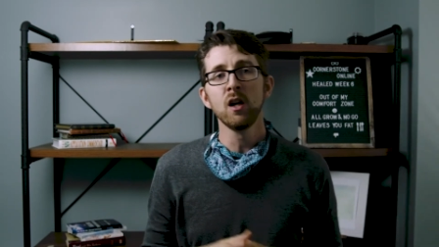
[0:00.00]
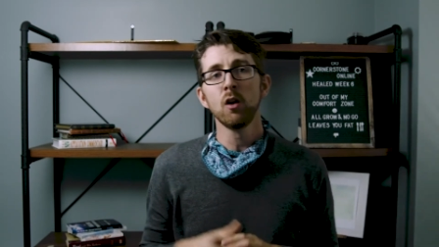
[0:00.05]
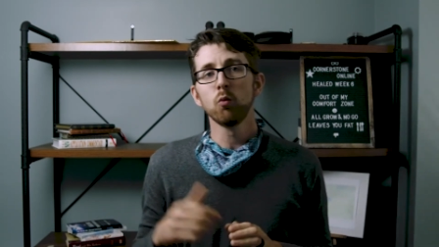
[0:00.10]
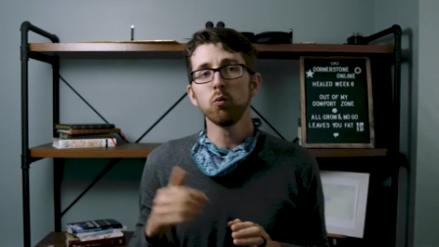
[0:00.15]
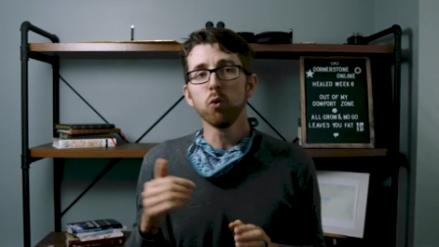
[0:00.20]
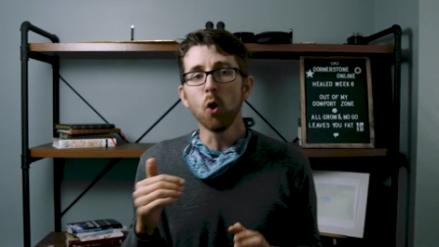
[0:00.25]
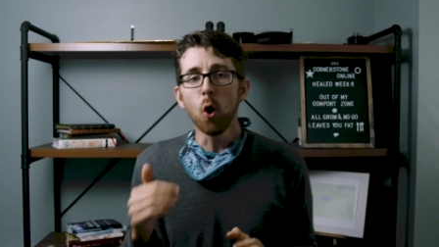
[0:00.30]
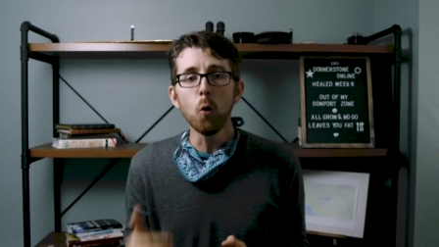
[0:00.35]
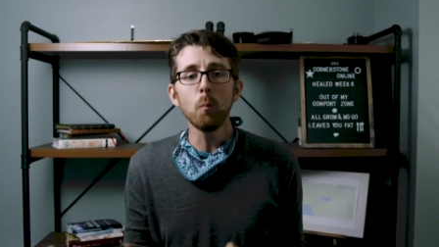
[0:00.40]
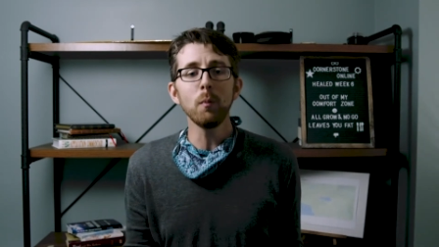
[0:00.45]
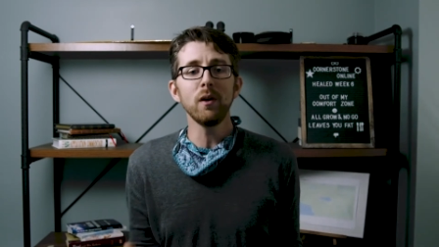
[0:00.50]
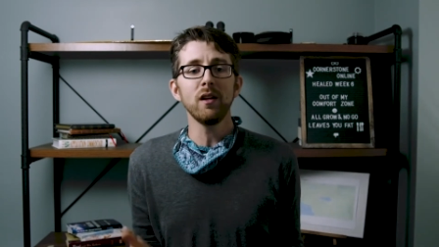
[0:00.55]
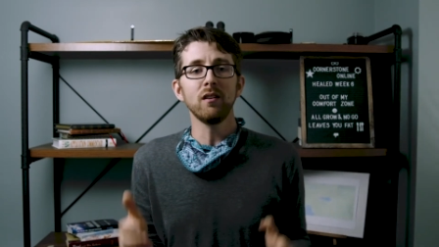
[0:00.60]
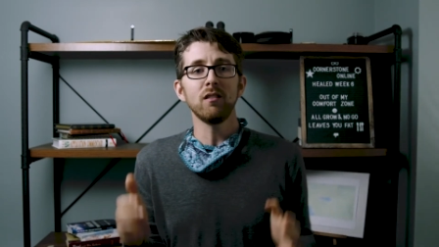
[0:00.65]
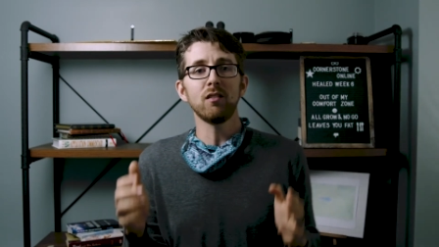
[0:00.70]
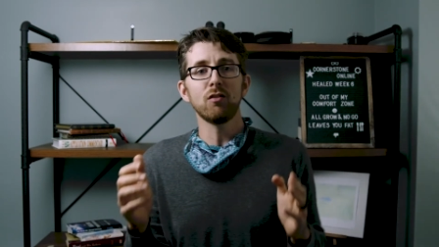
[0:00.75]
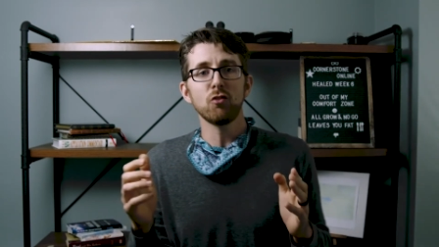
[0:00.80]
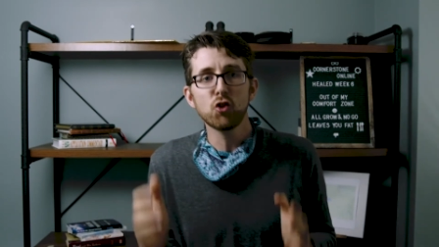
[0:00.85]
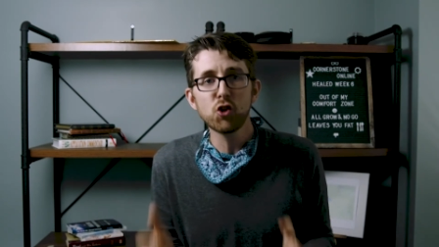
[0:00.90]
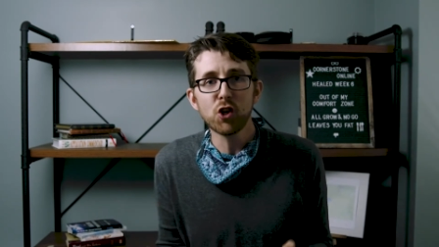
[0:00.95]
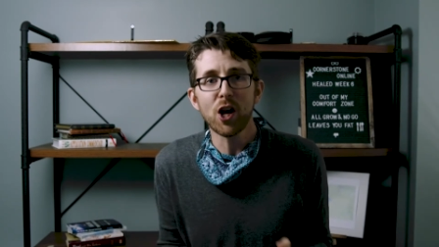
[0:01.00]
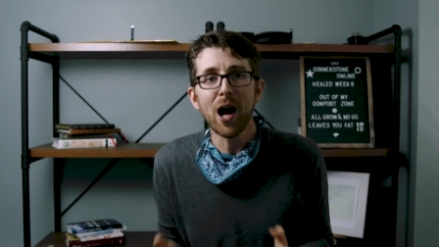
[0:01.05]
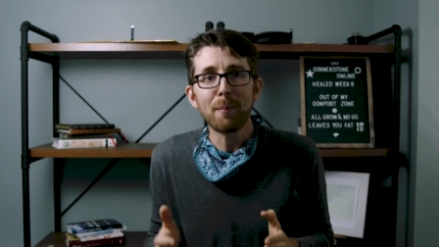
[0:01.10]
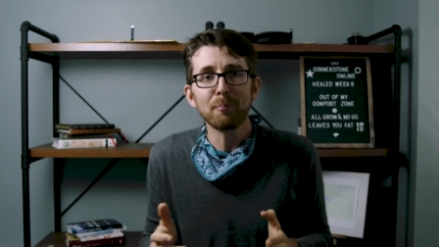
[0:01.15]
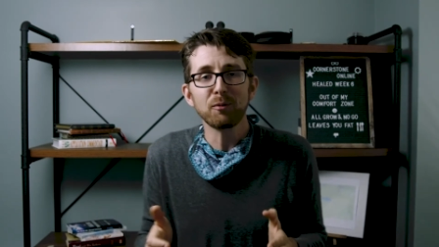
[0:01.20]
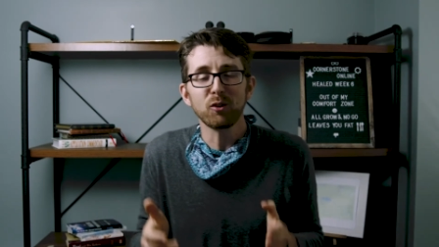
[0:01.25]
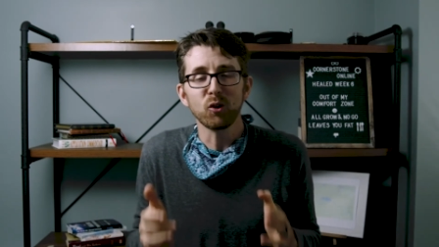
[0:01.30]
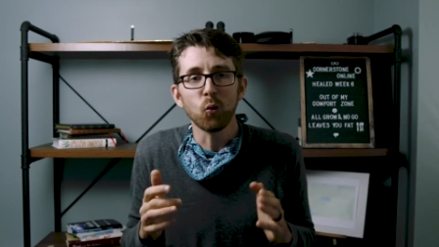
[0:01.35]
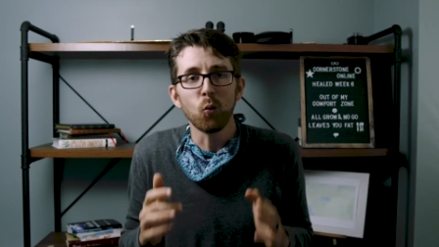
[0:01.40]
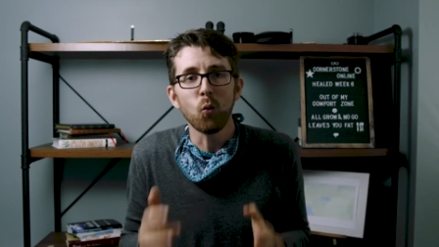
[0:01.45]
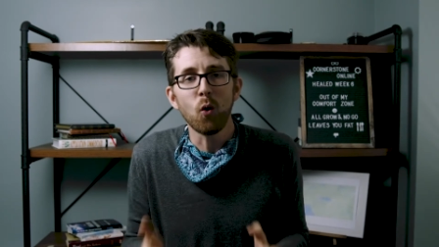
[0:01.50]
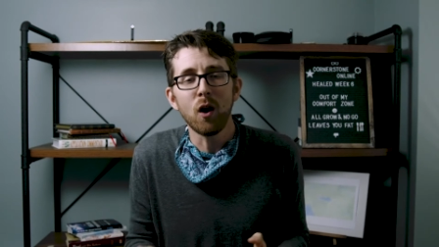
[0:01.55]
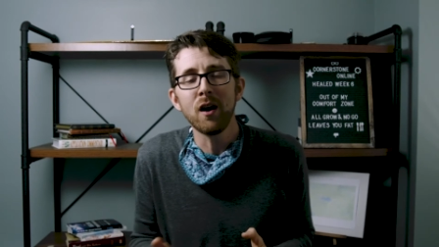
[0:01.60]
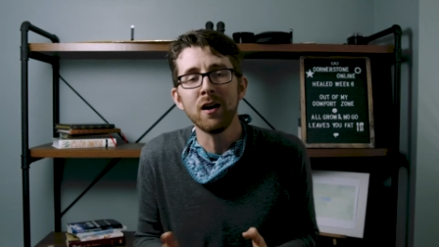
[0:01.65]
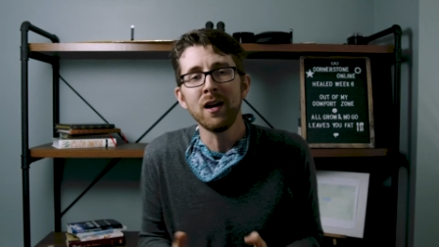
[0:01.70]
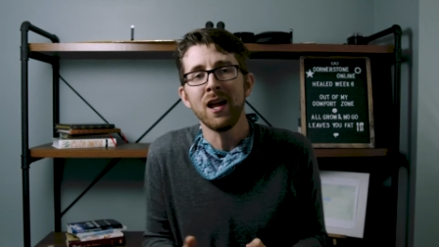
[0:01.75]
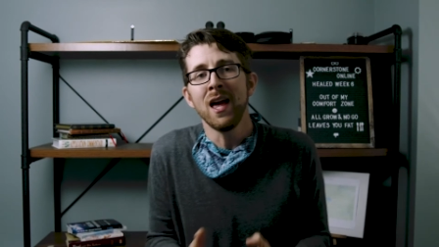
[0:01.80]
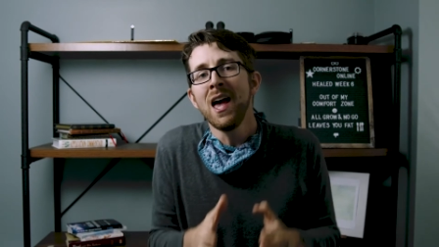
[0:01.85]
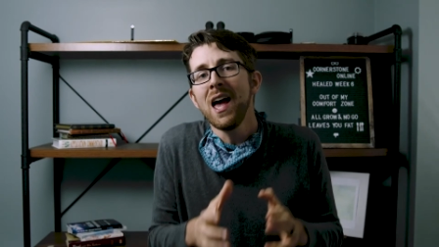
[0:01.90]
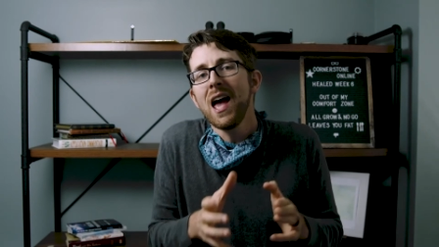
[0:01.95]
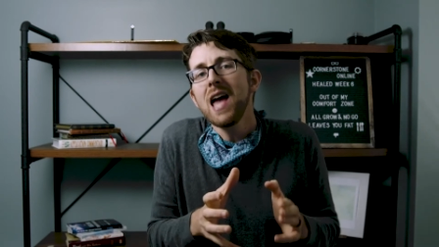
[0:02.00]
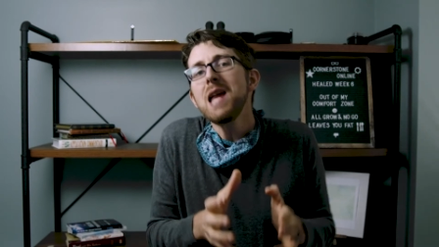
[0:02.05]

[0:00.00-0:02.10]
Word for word: Romans chapter 1,